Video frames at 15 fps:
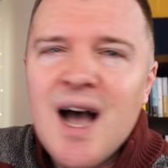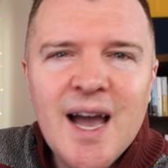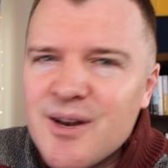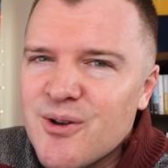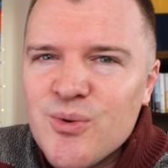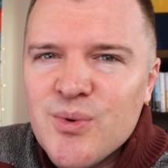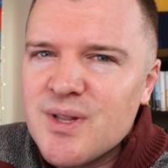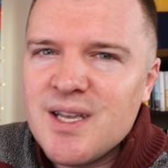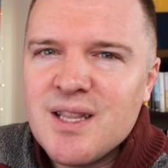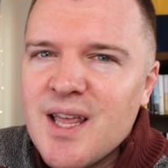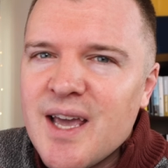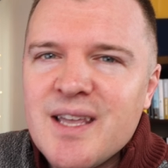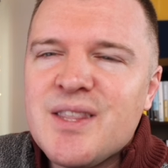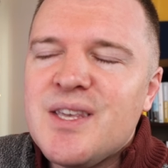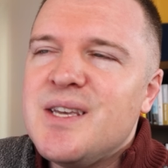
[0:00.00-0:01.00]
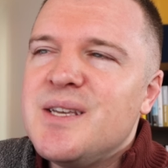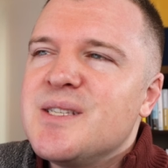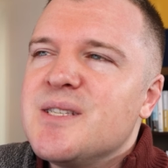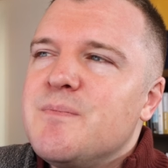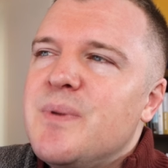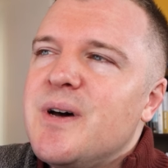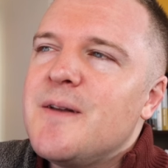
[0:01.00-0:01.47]
I don't really like
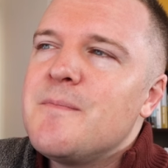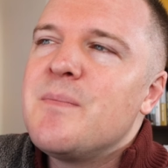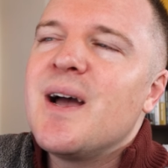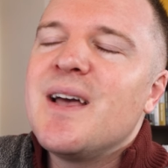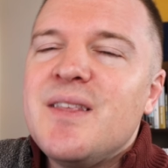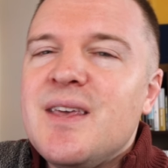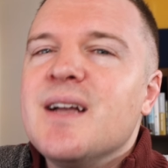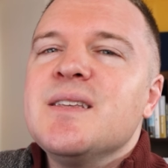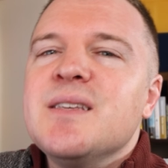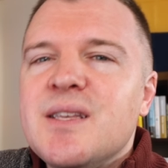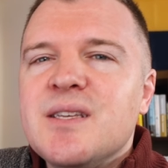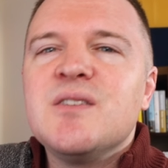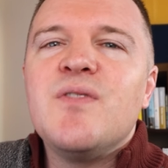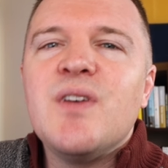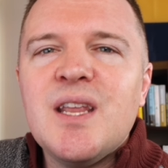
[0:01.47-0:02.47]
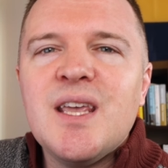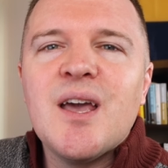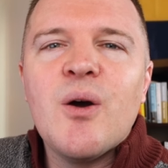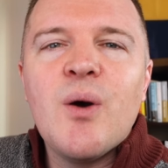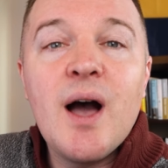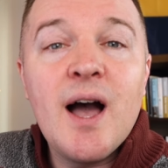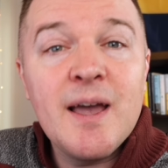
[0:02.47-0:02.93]
these, but by the end of this
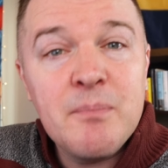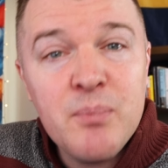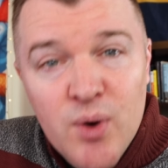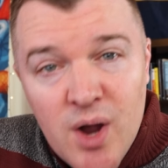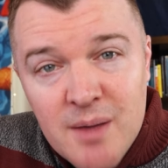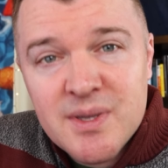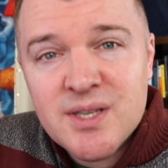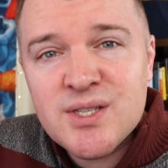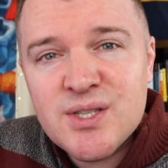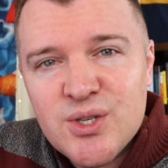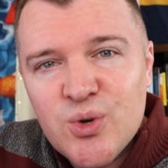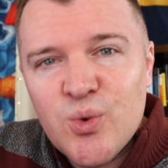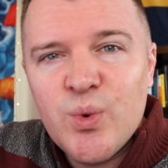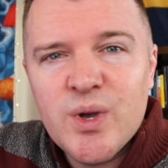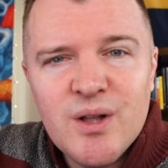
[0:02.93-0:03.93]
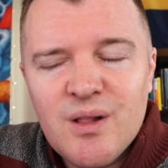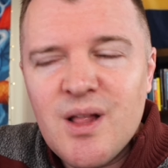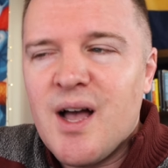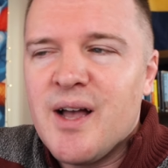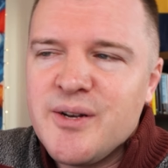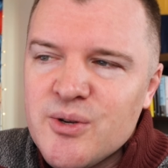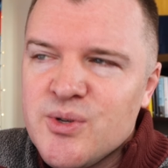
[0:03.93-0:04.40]
video, I promise you will
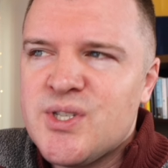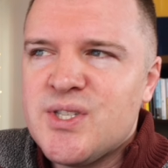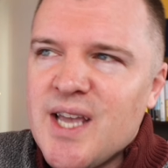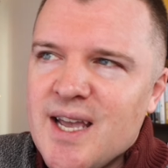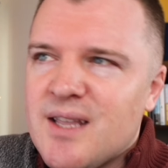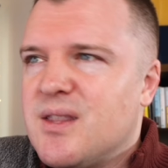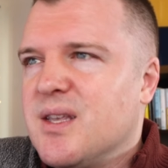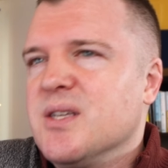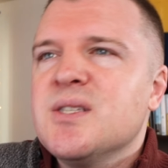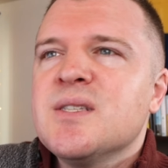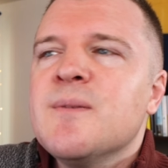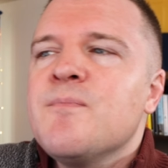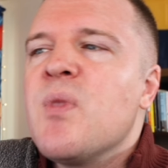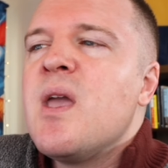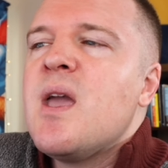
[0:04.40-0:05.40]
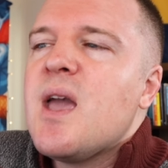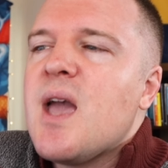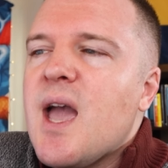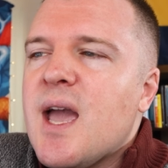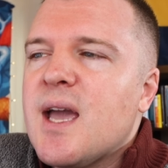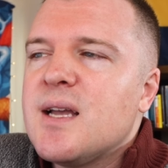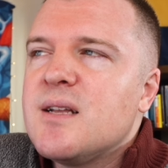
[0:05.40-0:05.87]
understand this.
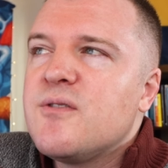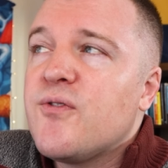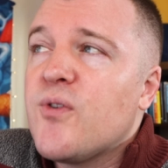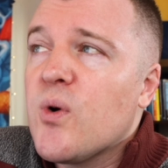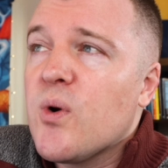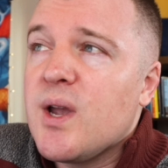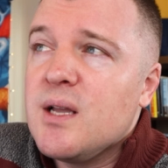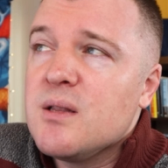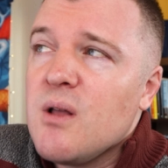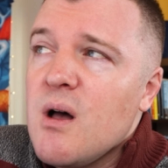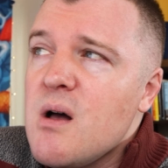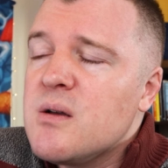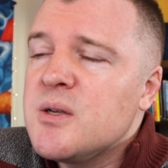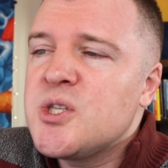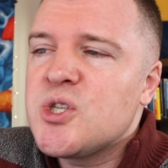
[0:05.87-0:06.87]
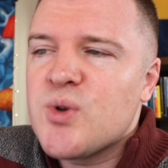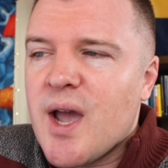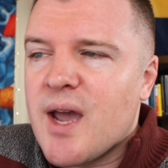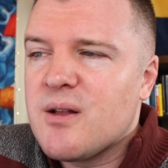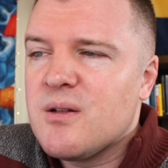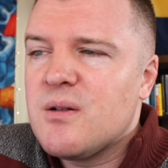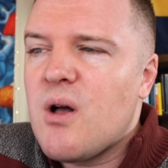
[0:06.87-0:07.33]
And for a long
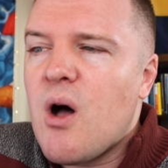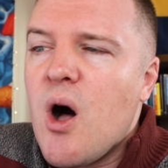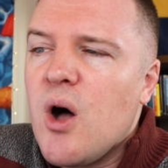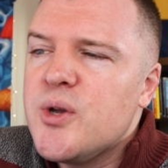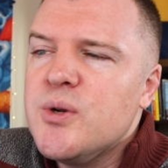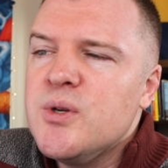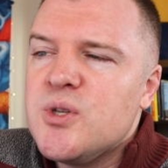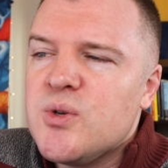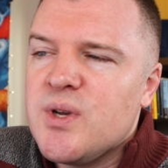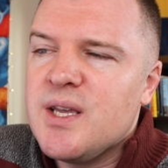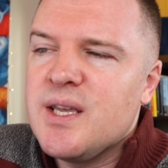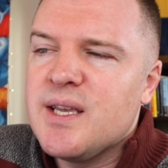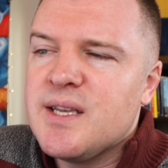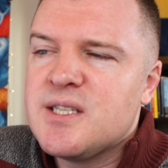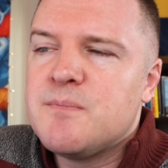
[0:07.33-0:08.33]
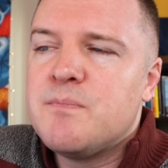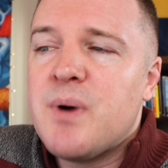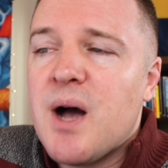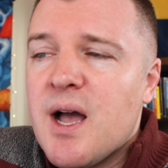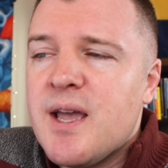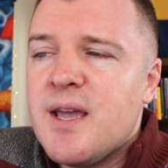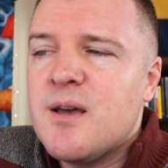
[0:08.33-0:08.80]
straddle, all you're doing is
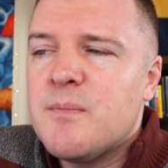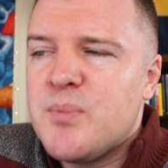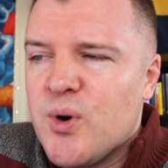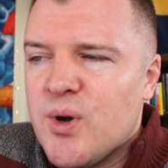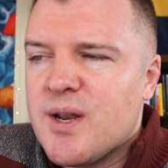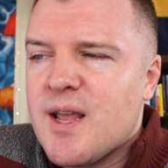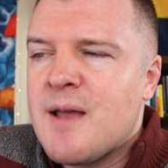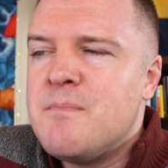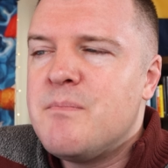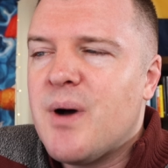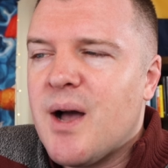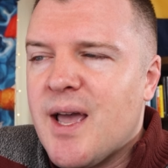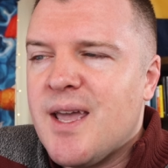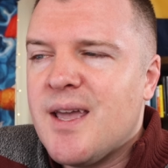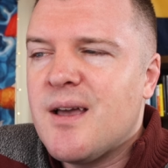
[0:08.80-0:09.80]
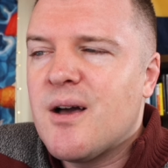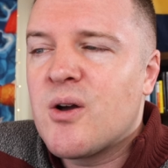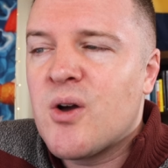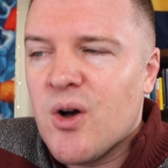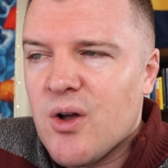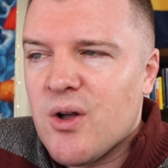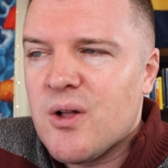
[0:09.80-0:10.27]
buying a put and buying a
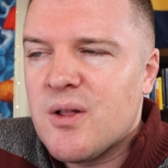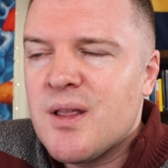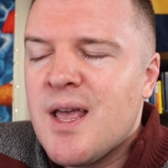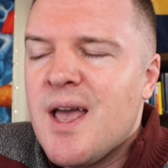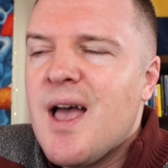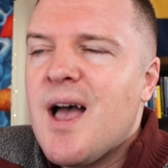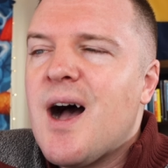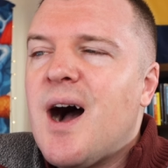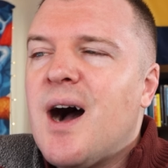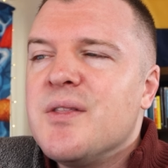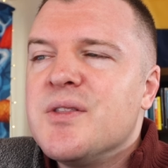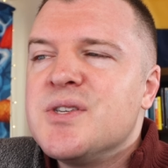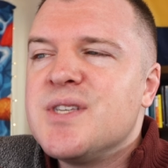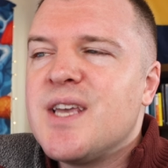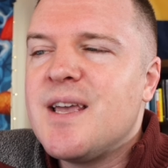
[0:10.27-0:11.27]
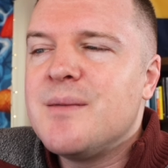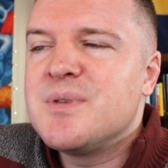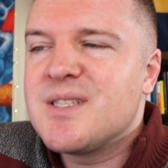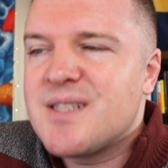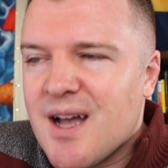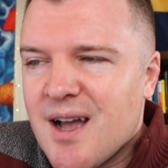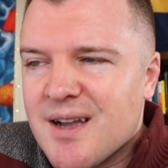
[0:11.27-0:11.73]
call on the same
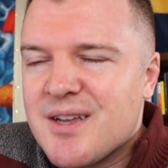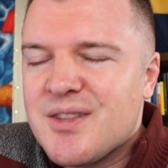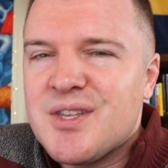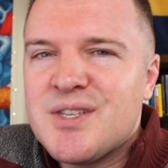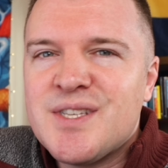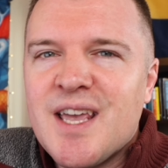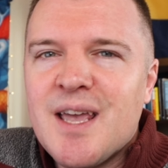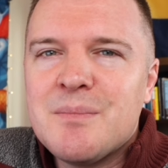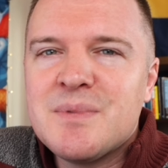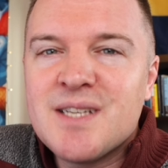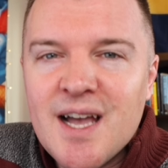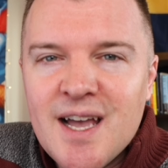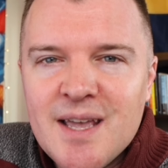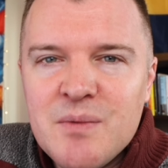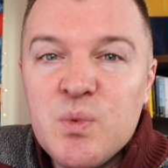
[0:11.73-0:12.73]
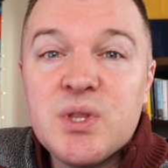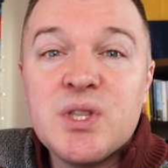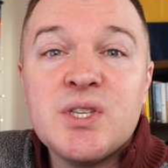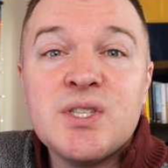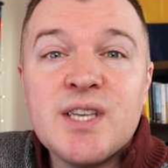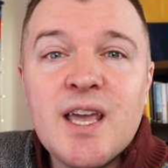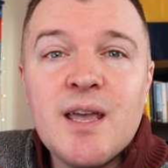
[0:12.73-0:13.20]
stock at the same time with
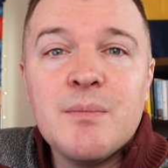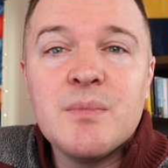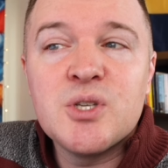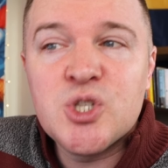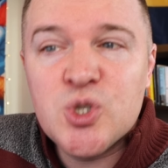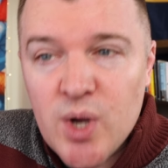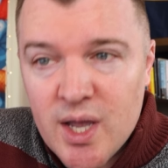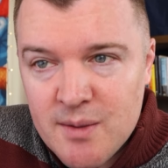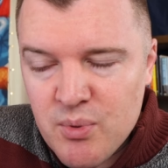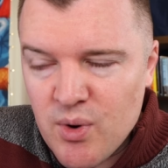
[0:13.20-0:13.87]
the same strike